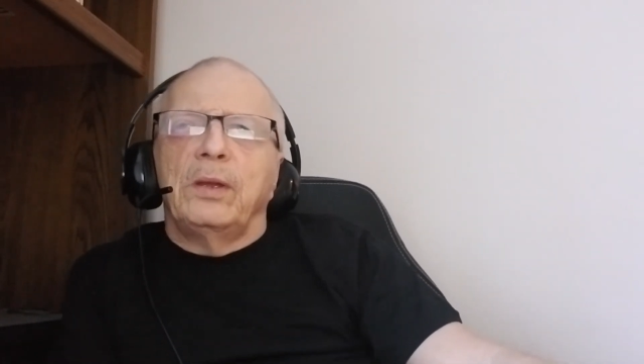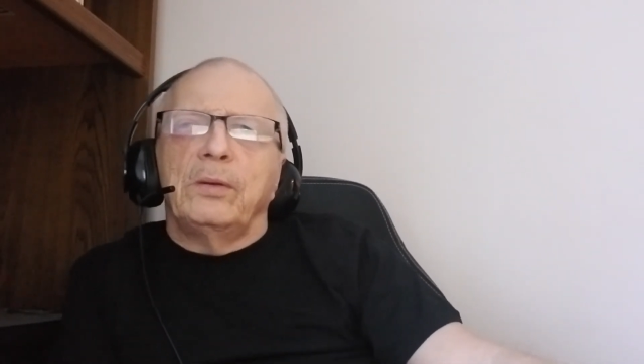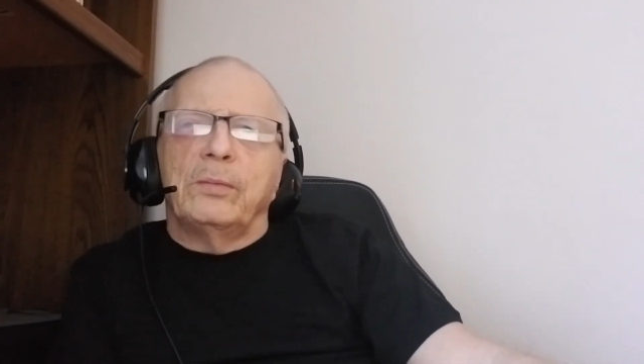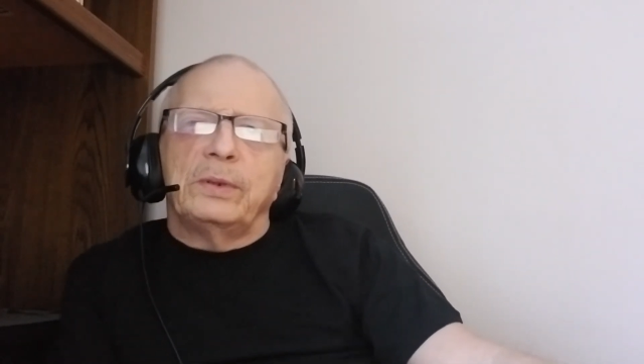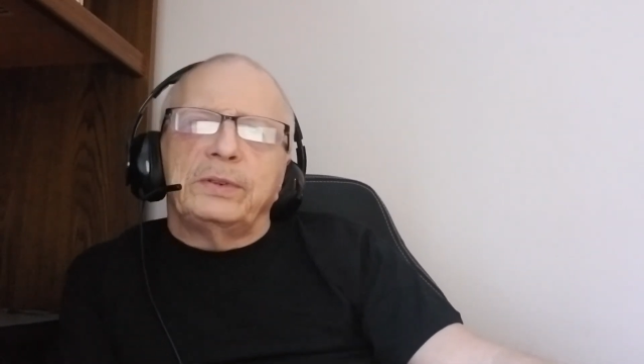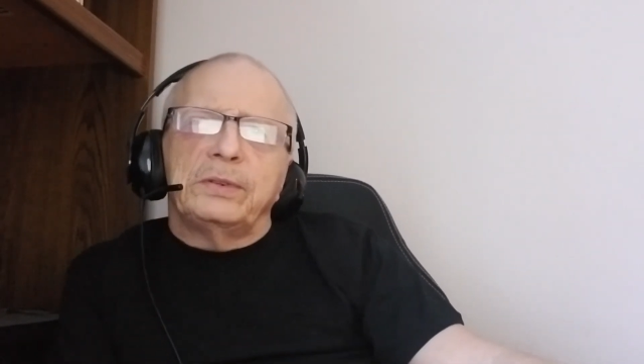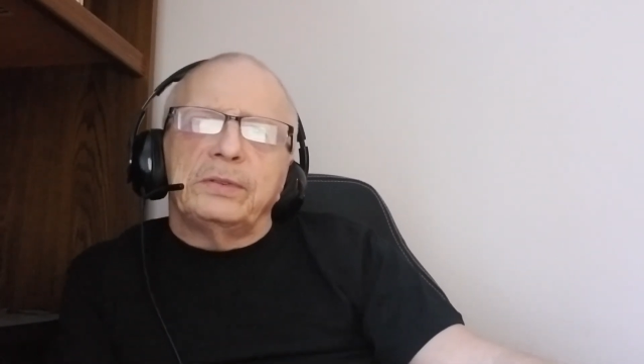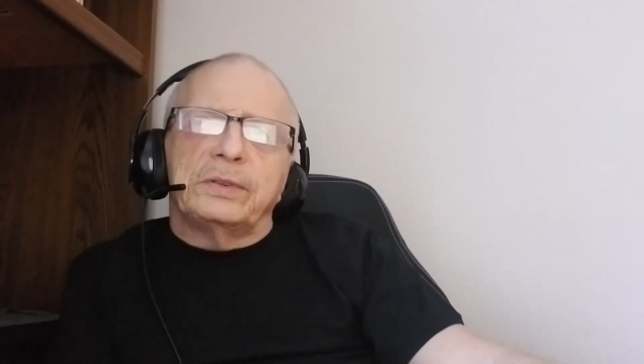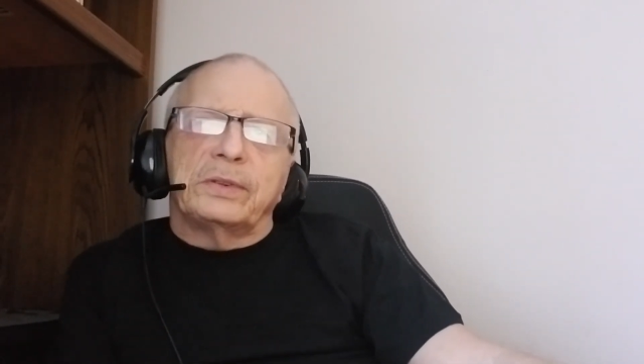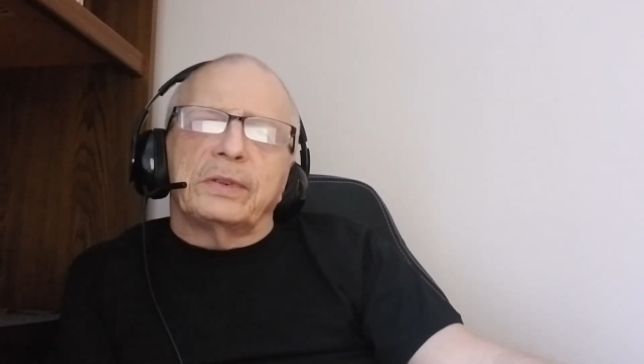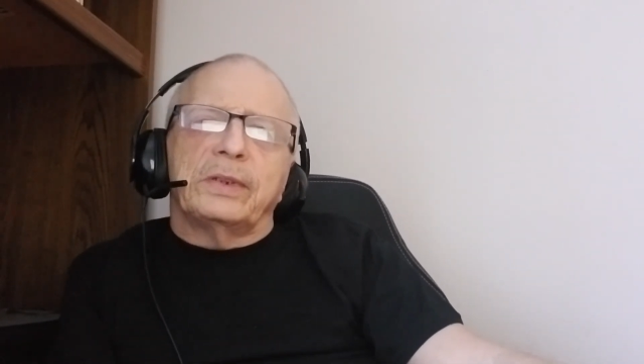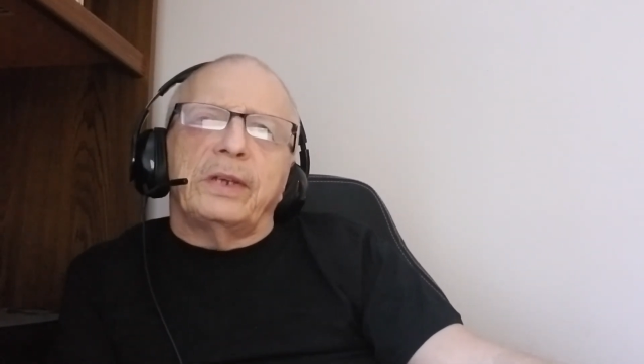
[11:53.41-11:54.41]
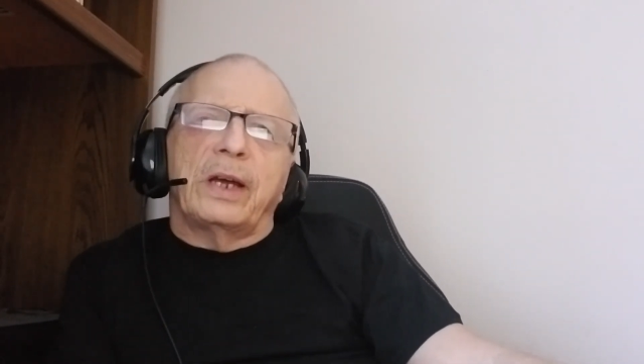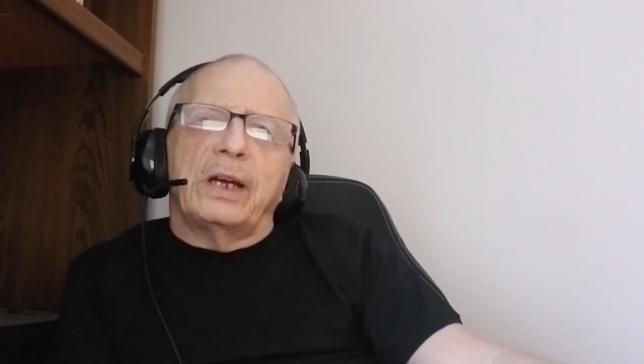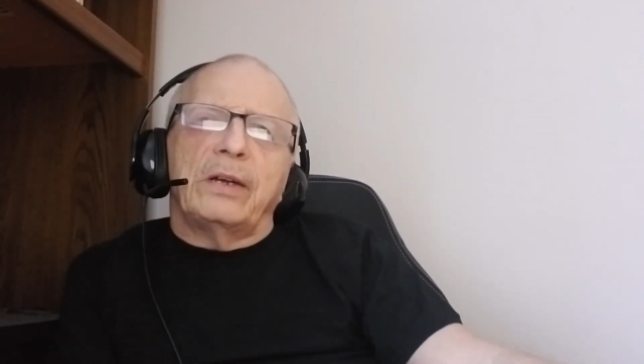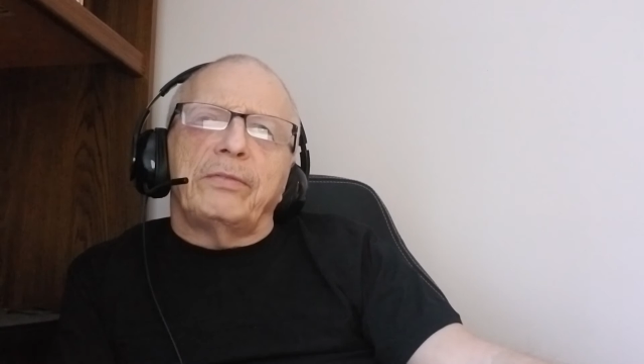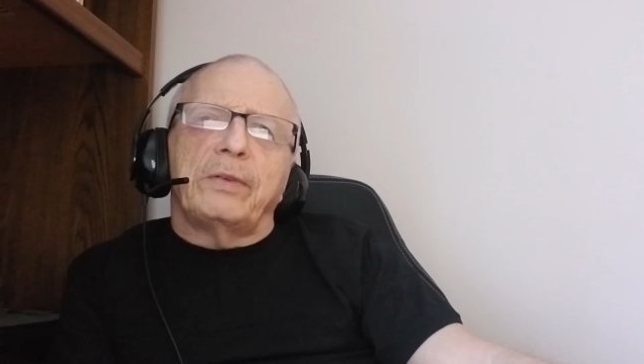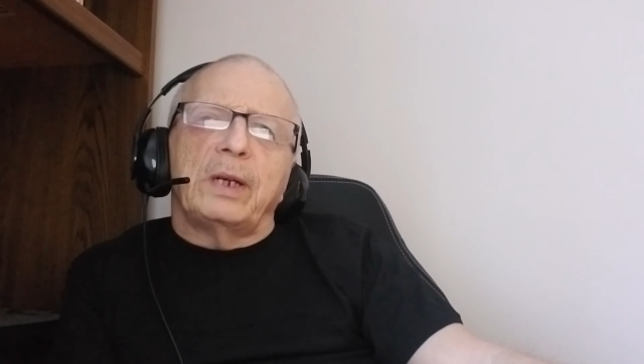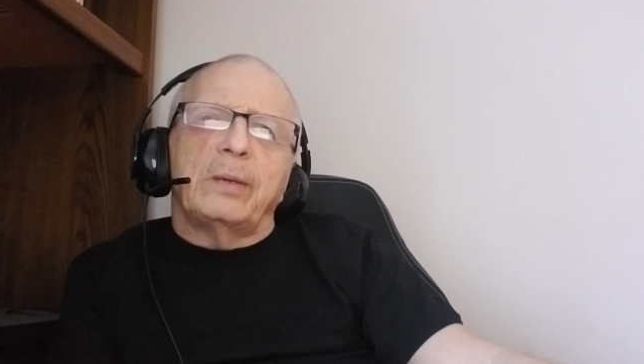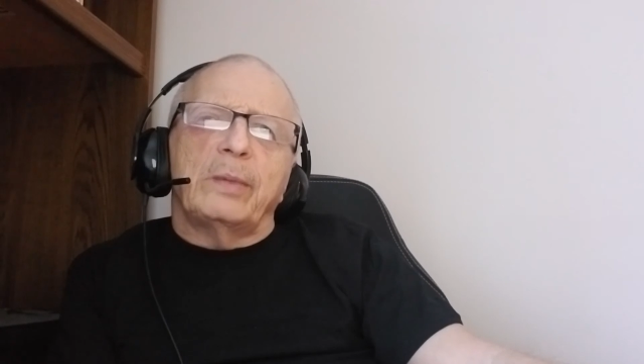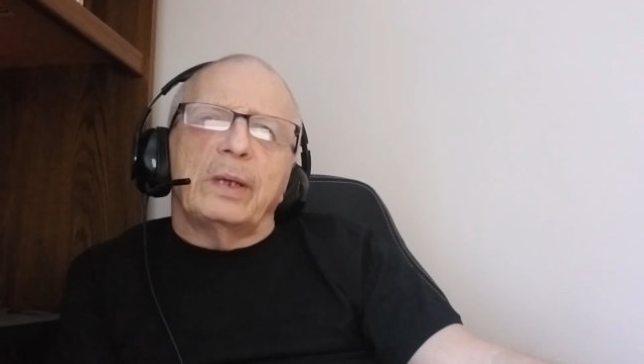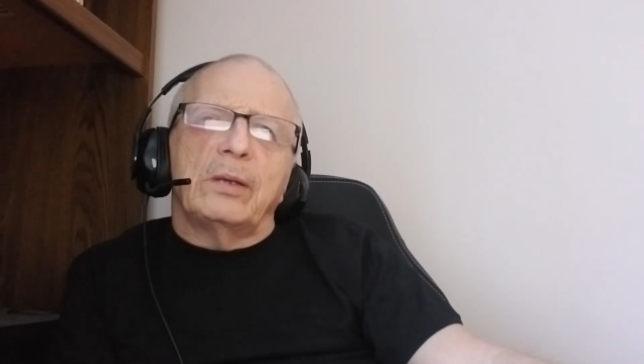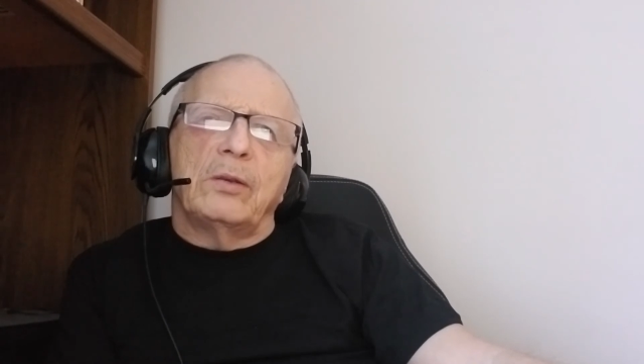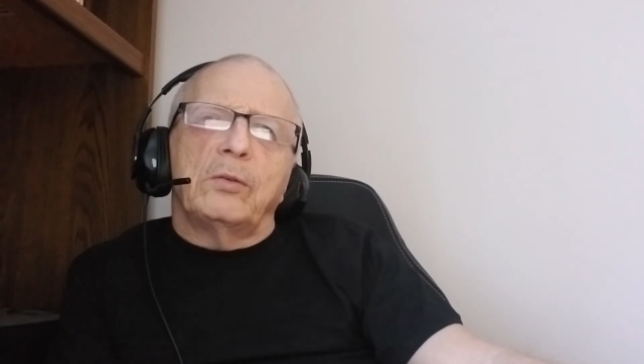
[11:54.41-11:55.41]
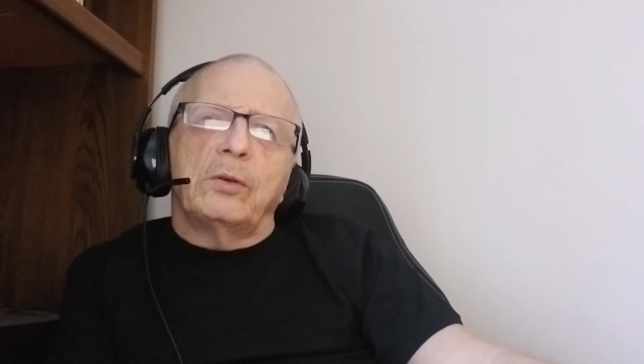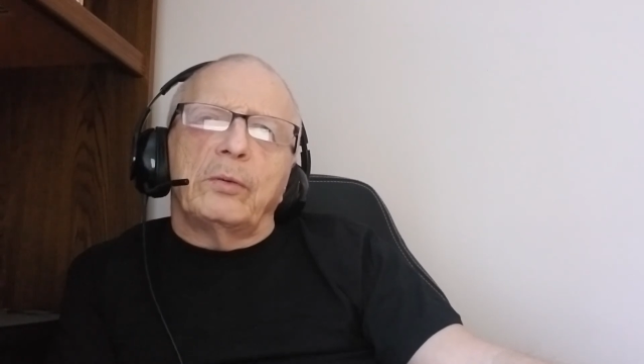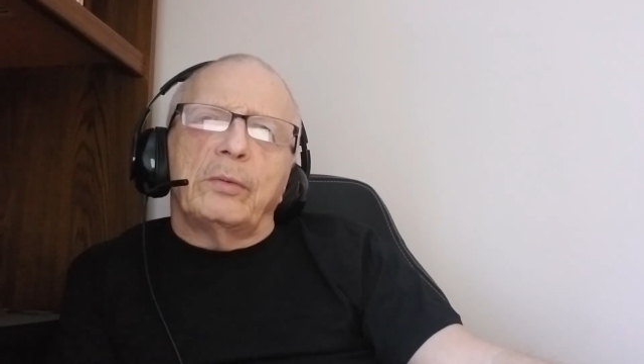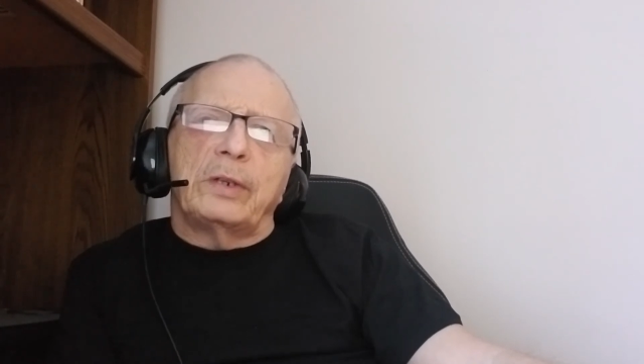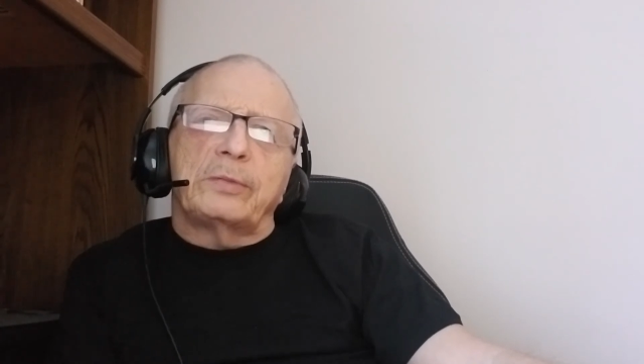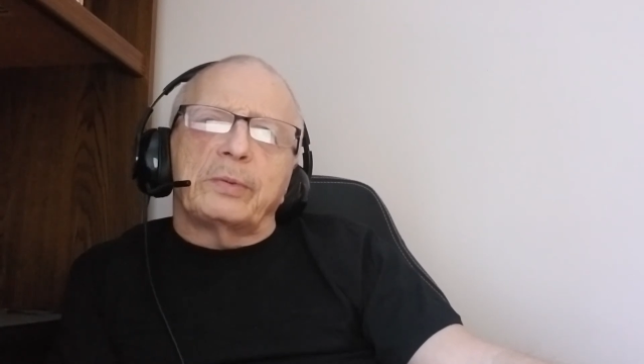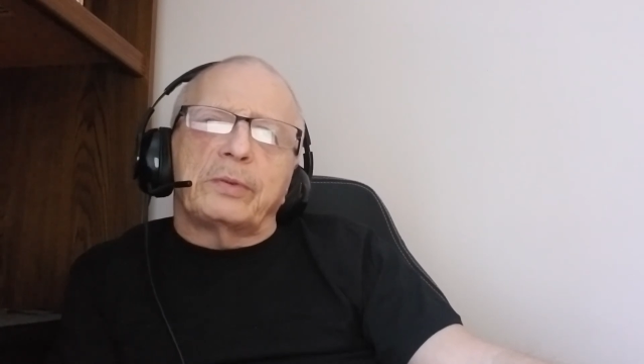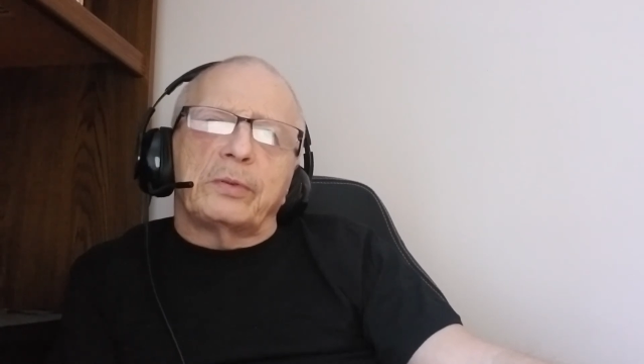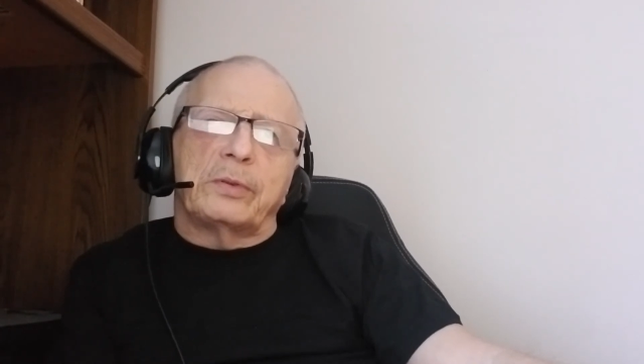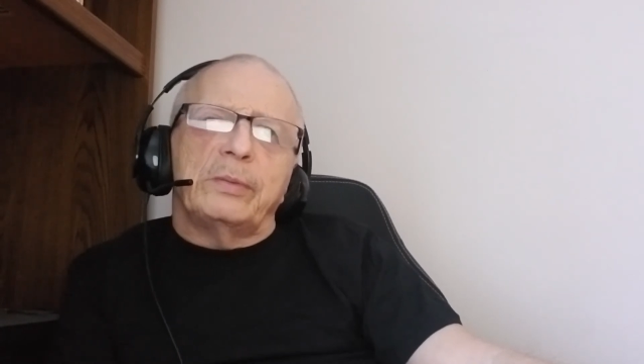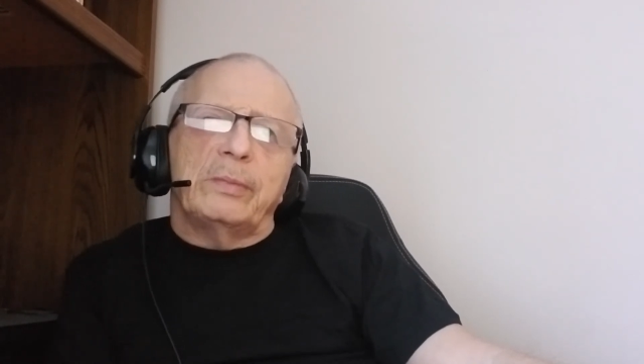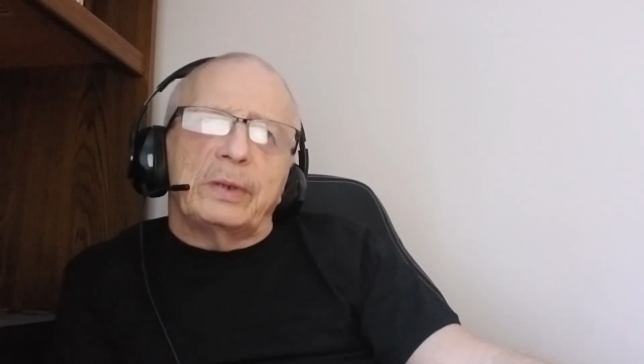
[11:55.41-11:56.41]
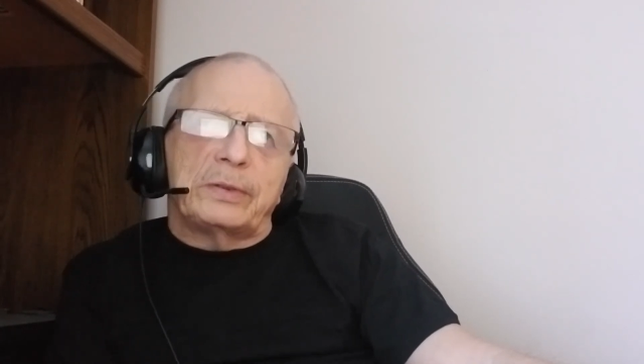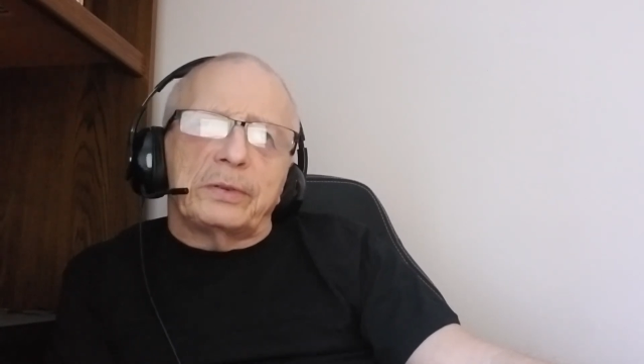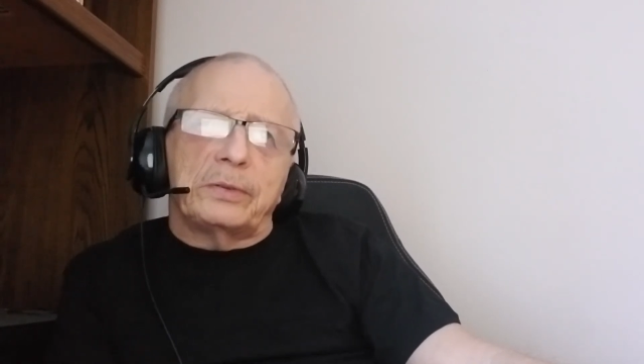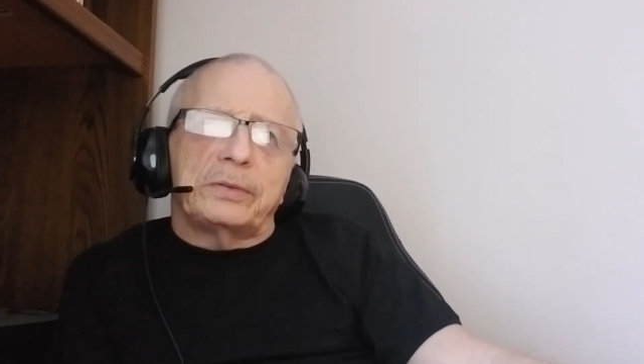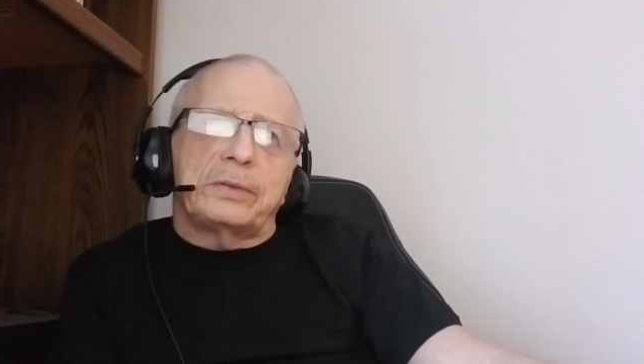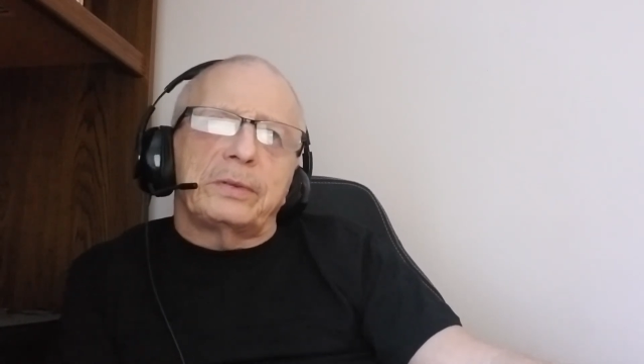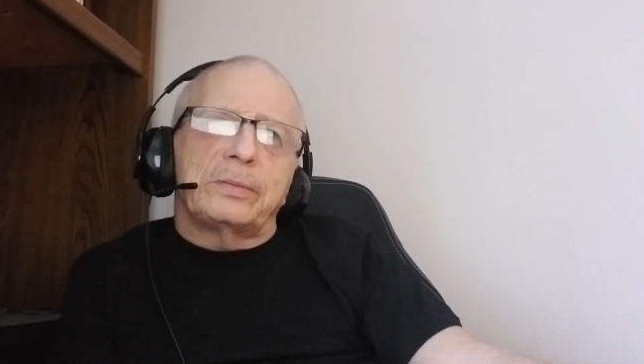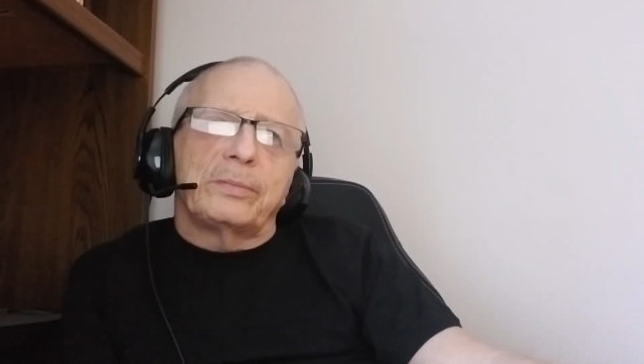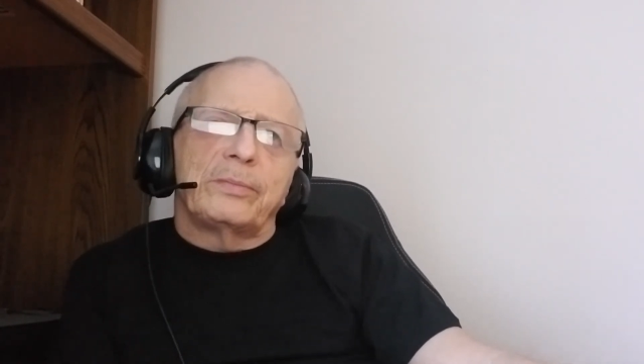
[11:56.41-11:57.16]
which uses the diaphragm and lower respiratory muscles.